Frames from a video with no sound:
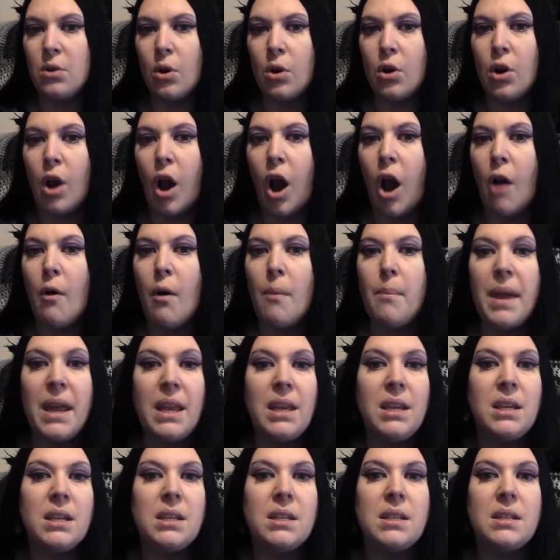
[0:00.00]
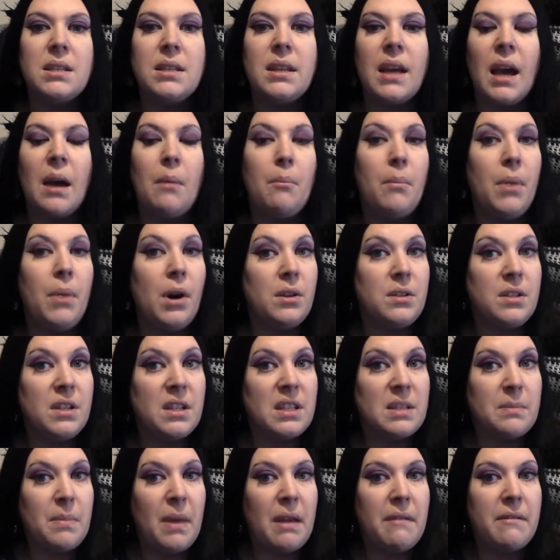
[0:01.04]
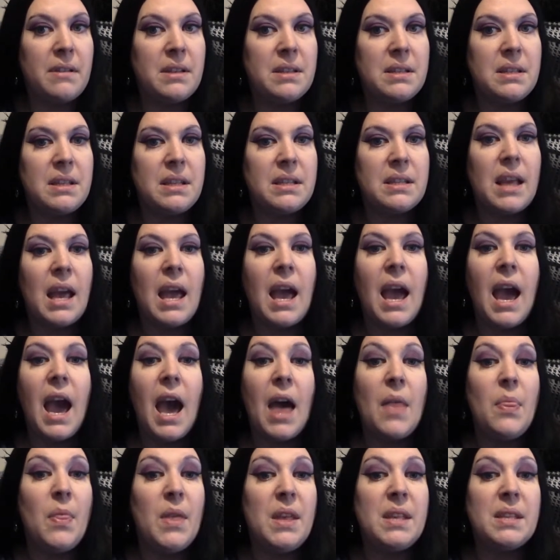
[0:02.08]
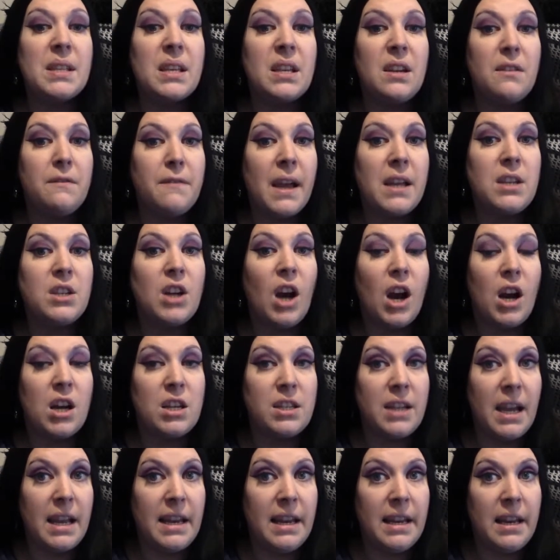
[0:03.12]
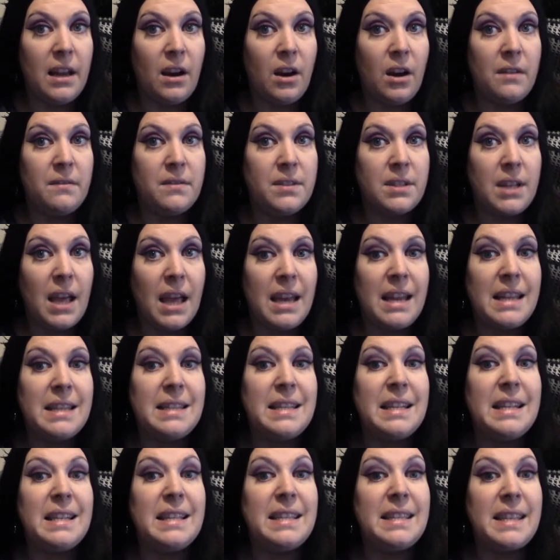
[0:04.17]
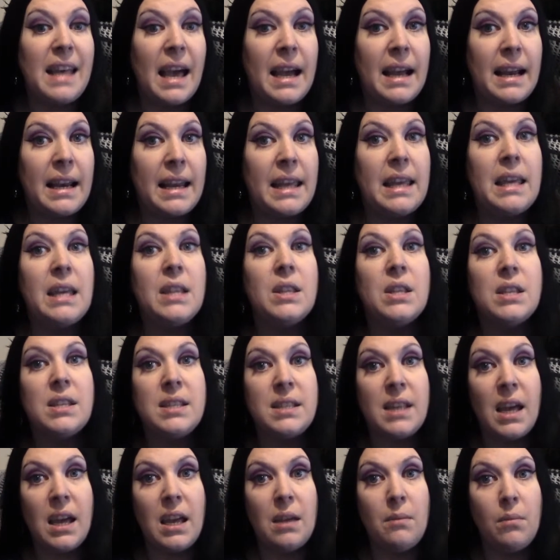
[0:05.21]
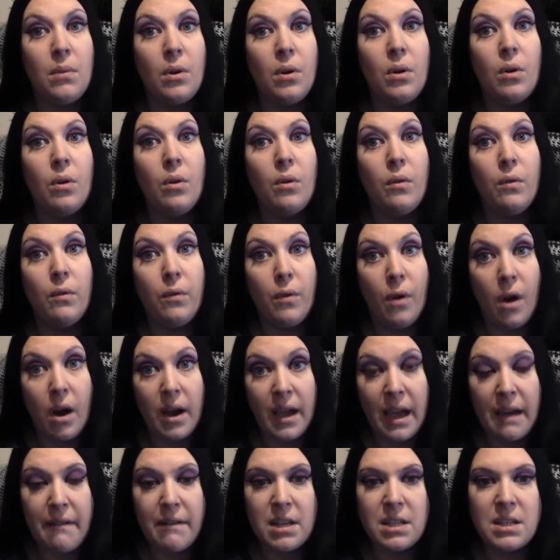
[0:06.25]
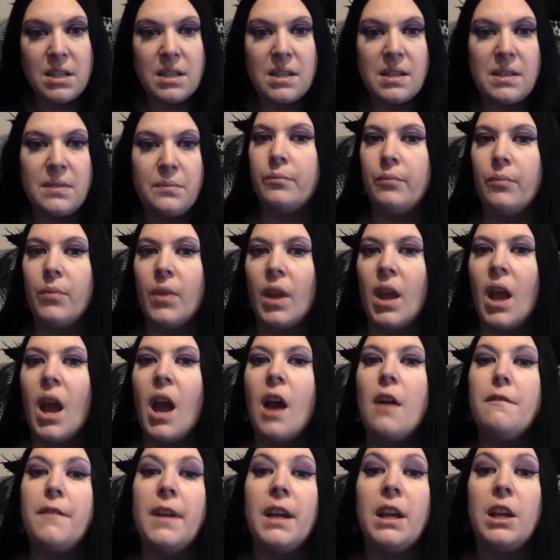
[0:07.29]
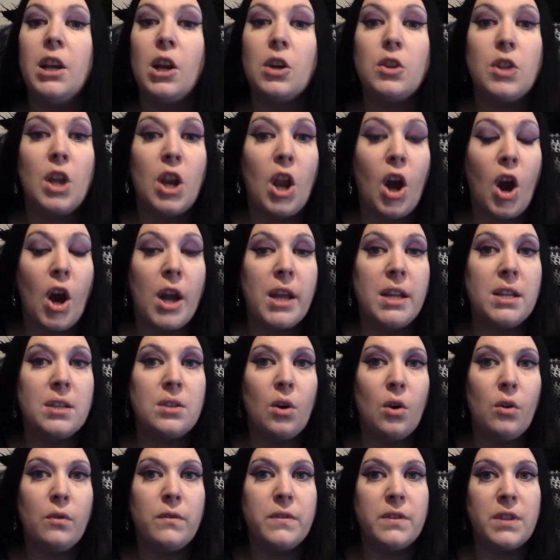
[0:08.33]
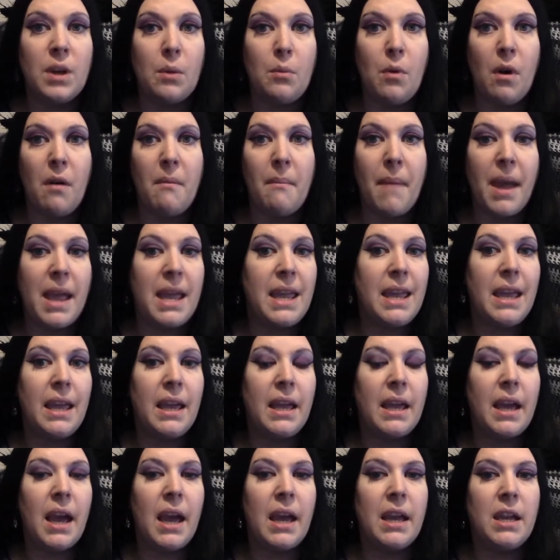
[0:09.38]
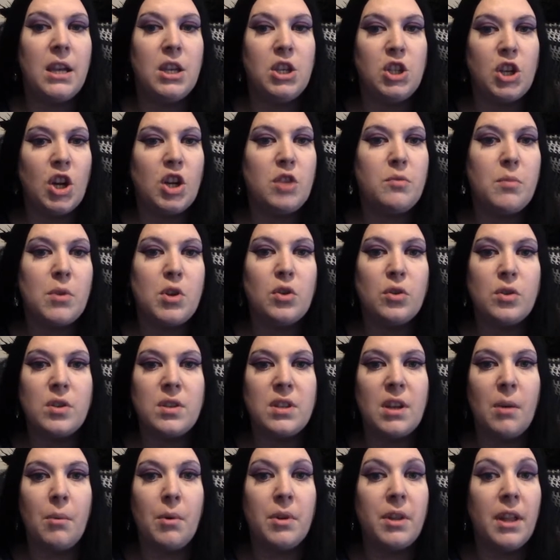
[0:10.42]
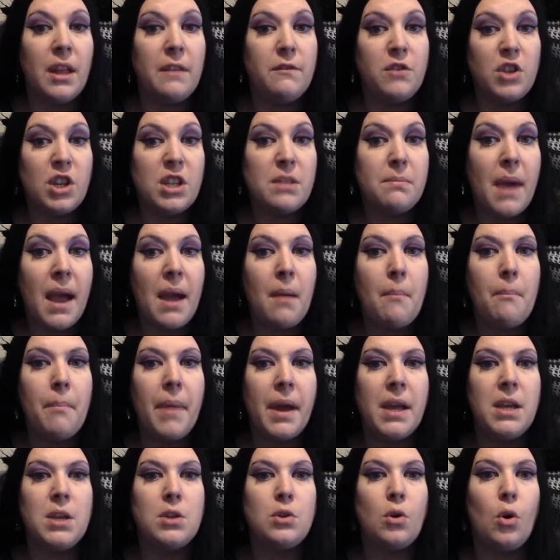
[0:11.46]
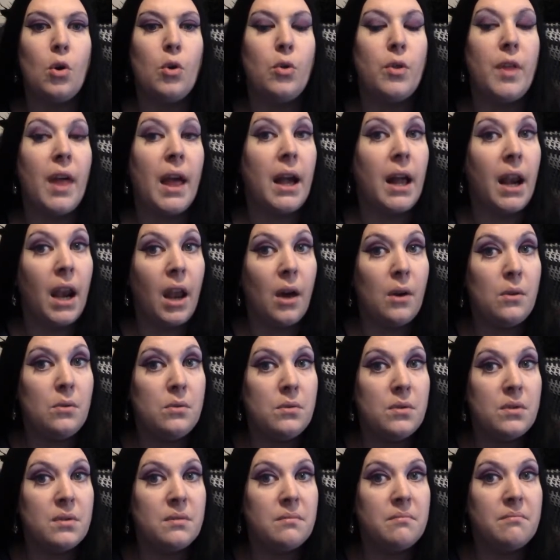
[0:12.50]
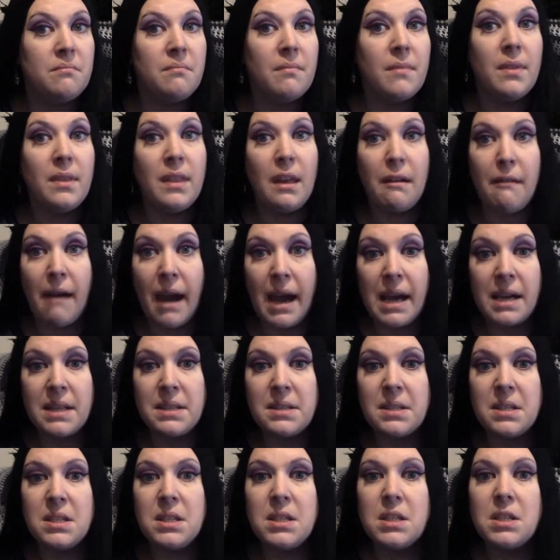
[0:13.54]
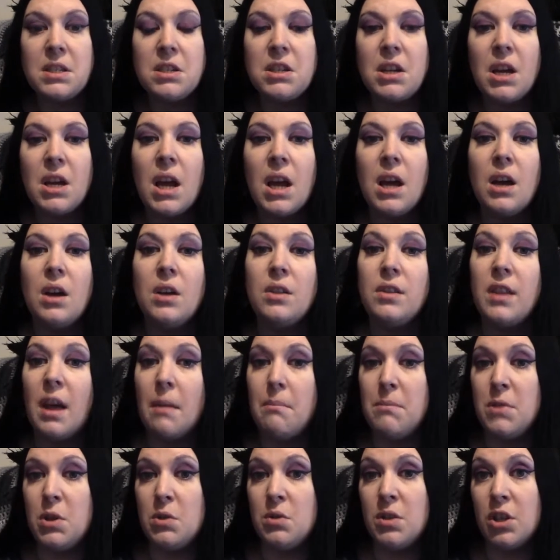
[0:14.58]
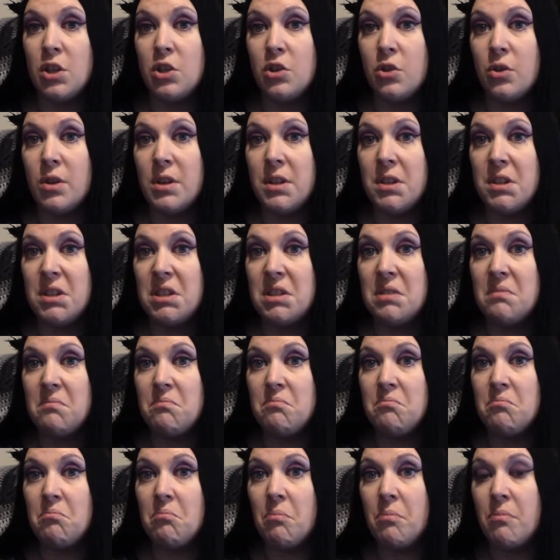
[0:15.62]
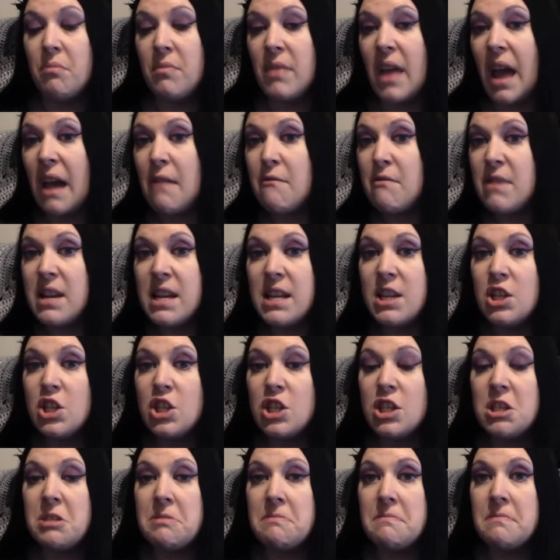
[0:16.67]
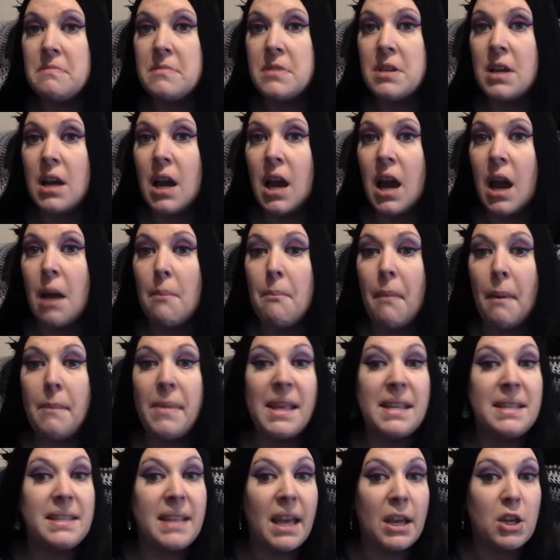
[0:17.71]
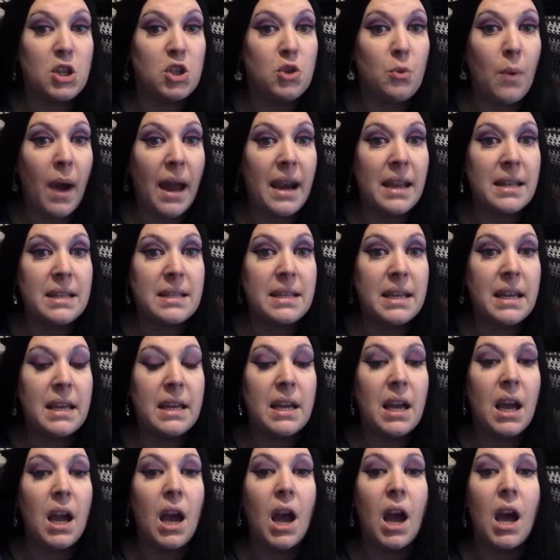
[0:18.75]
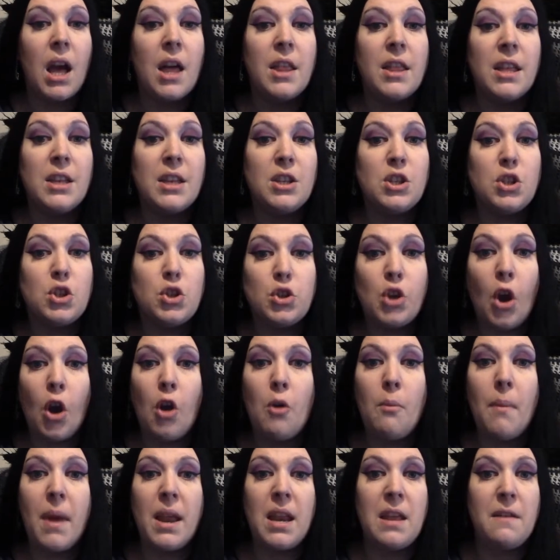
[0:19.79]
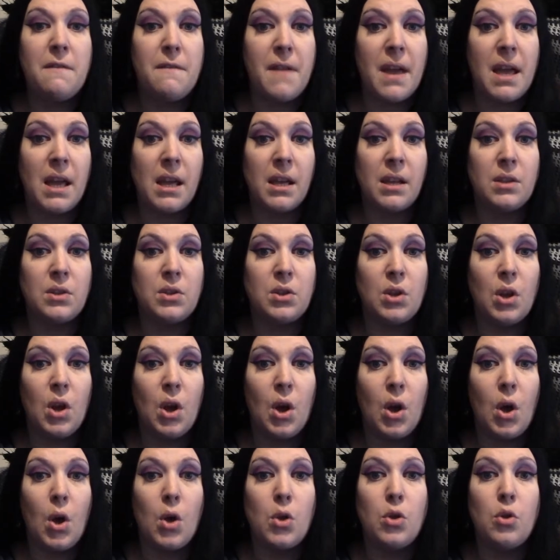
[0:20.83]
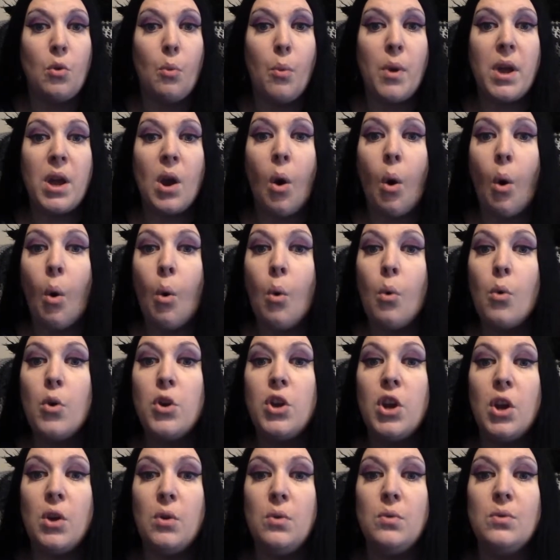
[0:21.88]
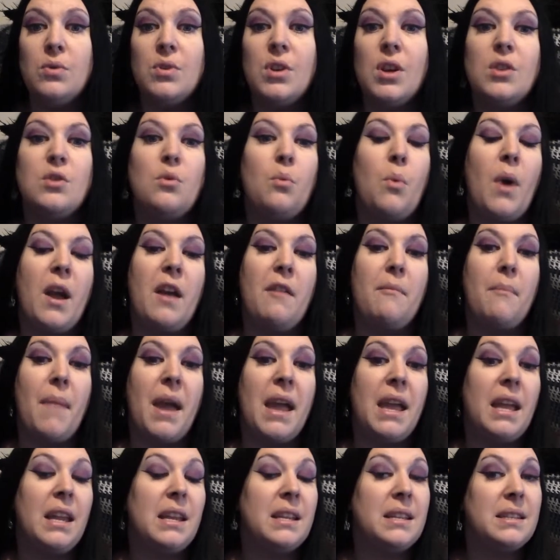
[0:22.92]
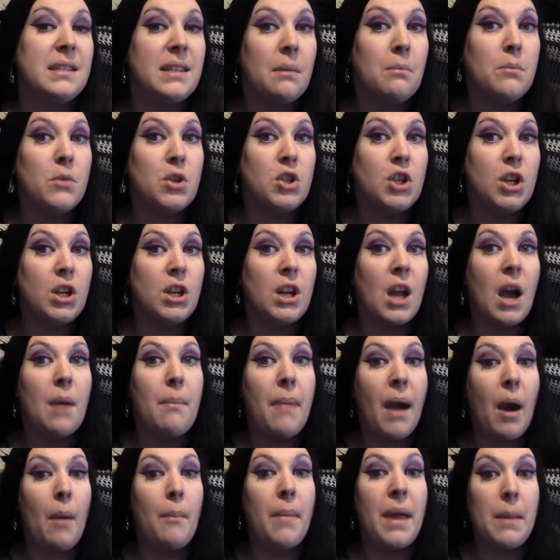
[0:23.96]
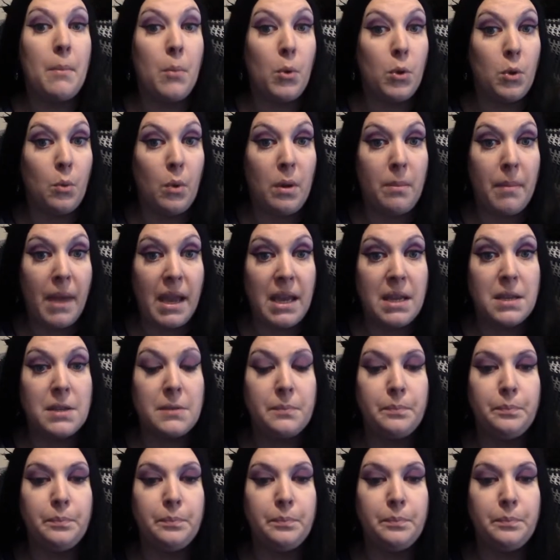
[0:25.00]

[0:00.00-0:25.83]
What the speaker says: on our opinions and past experiences, and this can affect our daily lives, and it's exactly the same for our characters. Think along the lines of someone making a judgment on someone they've just met based on their clothes, their accent, their music choice, their religion, their sexuality. There's so many things that we all use as a way of making an assumption about people that we meet.